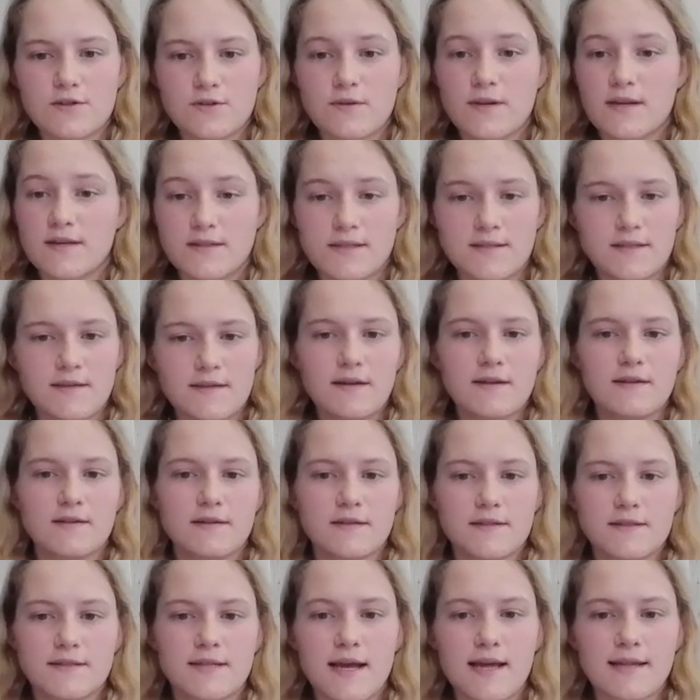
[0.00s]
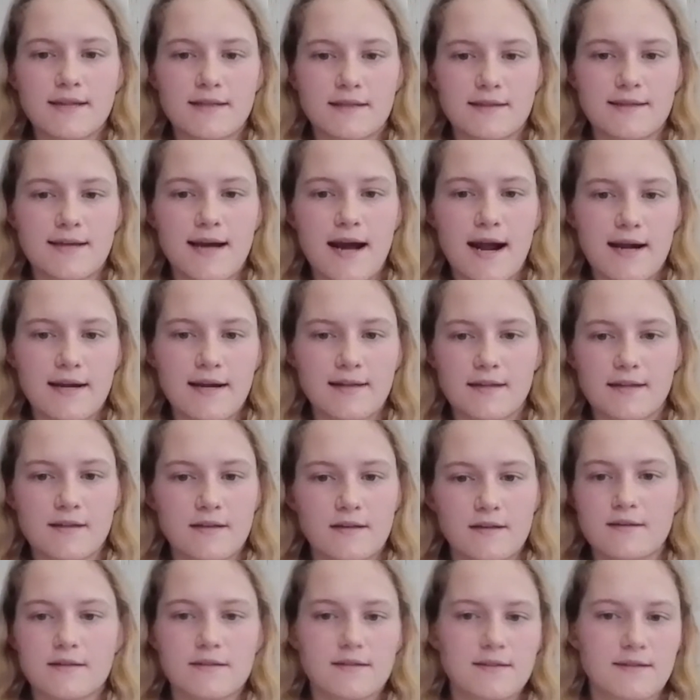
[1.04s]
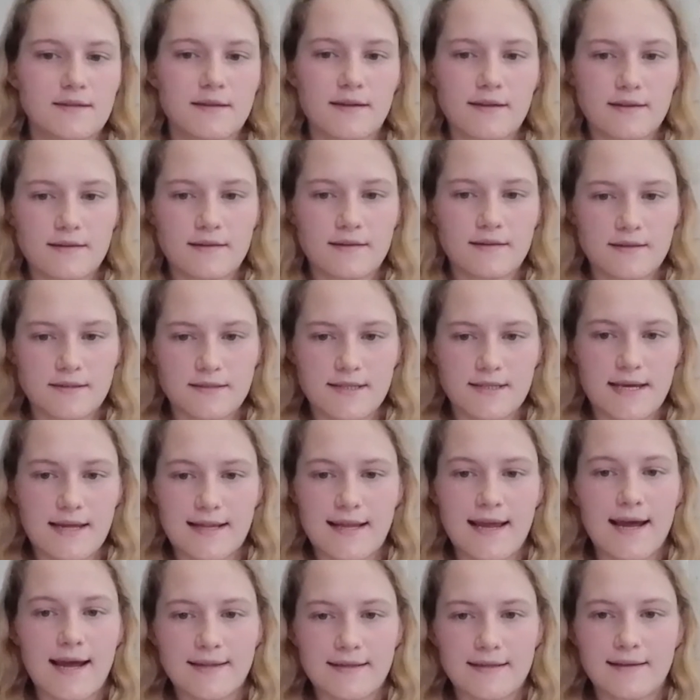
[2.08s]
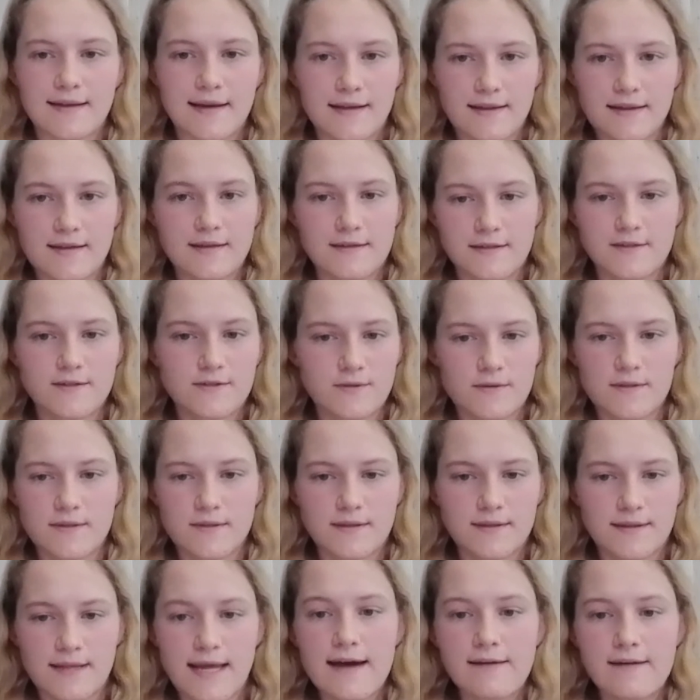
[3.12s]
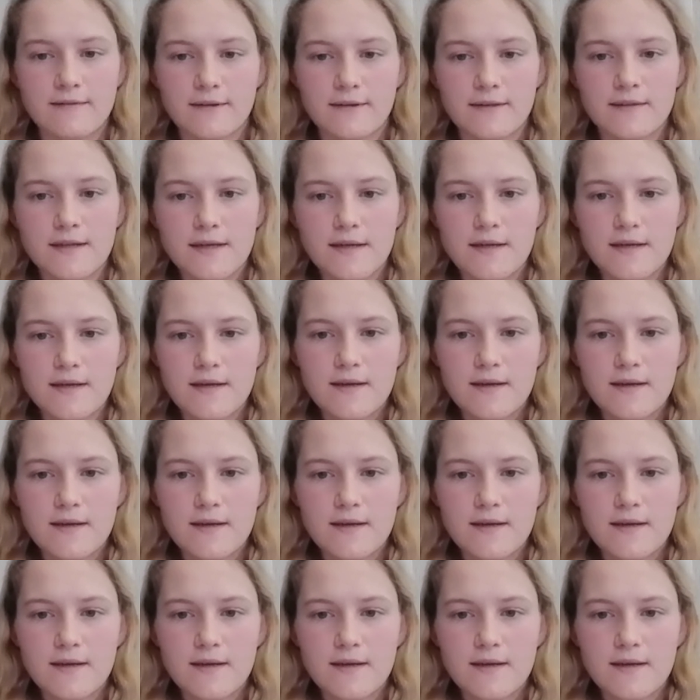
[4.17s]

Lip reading: you can still understand Italian and you can still understand Catalan at a certain level.